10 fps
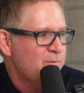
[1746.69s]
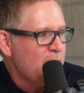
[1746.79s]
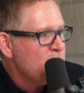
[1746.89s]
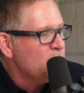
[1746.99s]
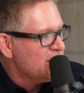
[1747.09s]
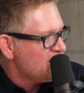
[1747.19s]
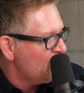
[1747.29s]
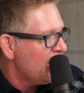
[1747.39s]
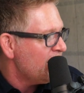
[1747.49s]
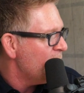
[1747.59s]
for everyone
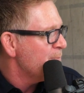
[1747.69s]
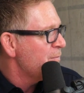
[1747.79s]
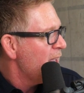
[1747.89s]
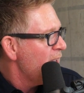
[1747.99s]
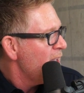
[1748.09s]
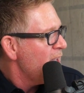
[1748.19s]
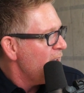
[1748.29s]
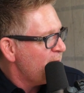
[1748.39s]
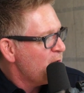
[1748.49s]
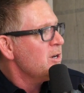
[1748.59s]
listening right now.
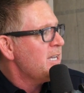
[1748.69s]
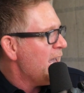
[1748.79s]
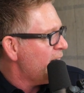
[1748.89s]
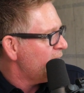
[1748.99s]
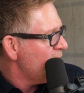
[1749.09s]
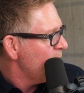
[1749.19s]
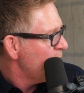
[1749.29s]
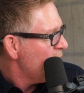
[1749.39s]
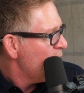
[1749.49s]
If you're in Canada,